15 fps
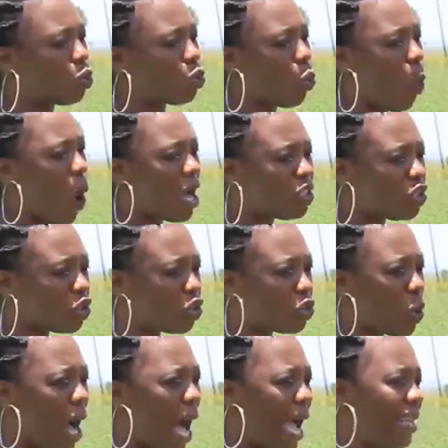I would want you
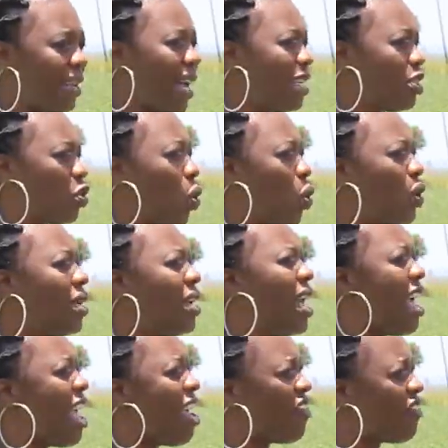to highlight on
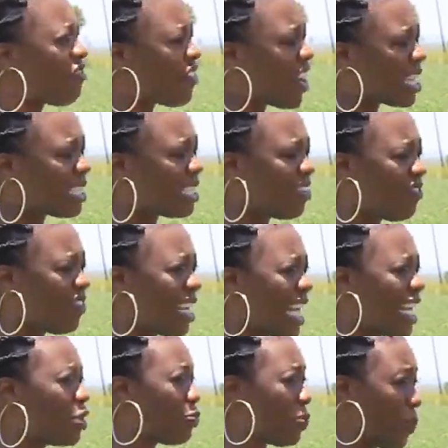effective
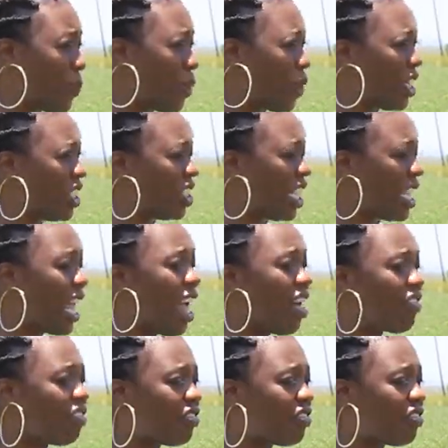land preparation,